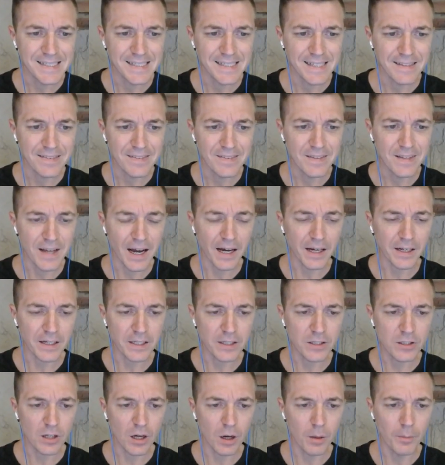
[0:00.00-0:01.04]
that
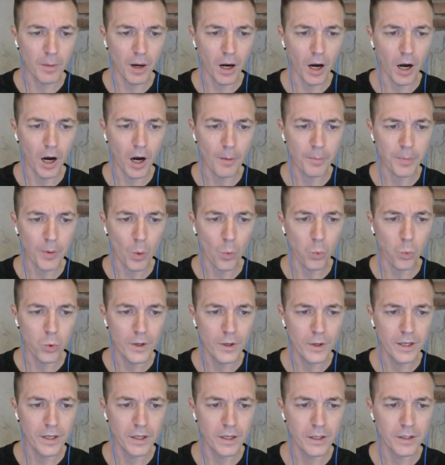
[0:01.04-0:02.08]
can come up
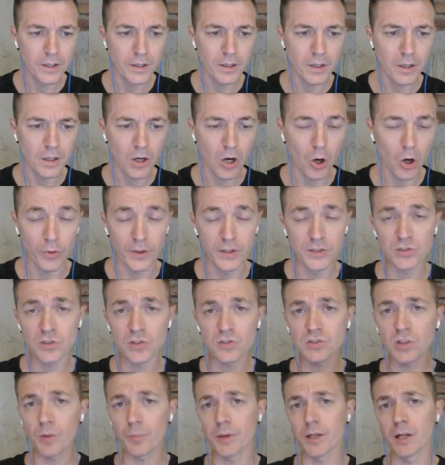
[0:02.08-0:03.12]
when, this is
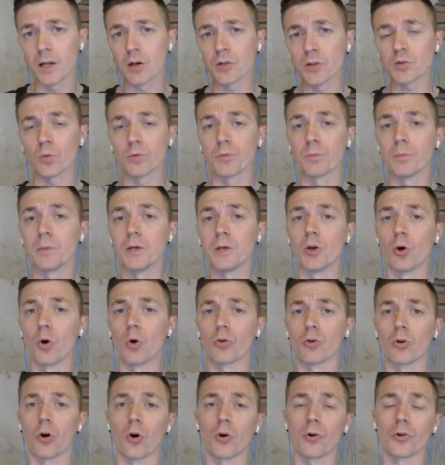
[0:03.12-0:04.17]
something else with
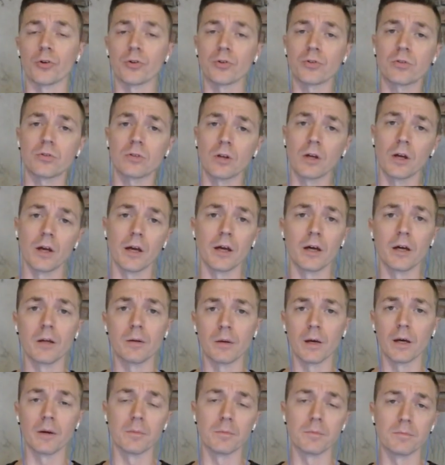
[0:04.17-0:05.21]
mediocre artists and
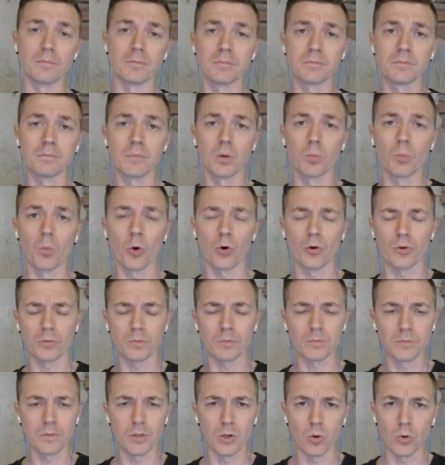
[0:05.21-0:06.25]
more,
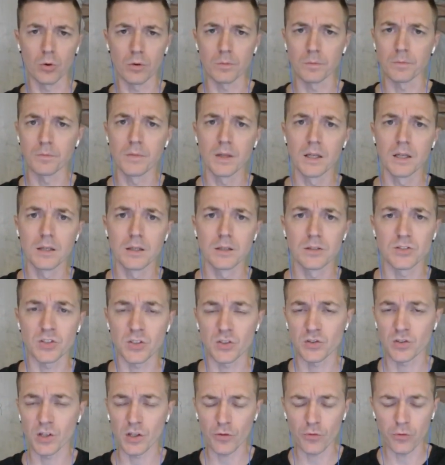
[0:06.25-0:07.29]

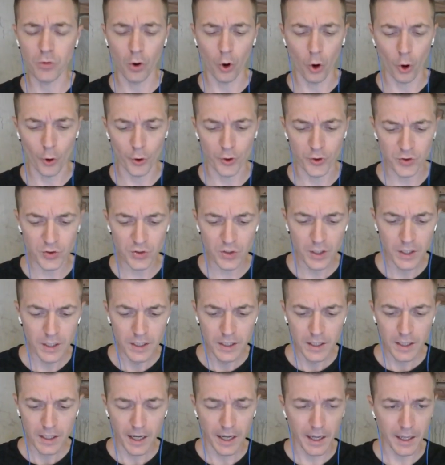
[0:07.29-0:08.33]
successful artists.
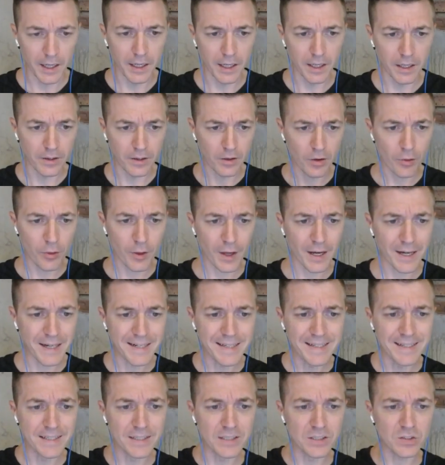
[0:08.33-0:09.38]
And that
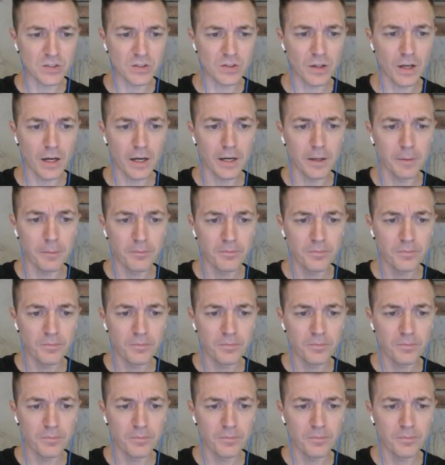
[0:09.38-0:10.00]
is that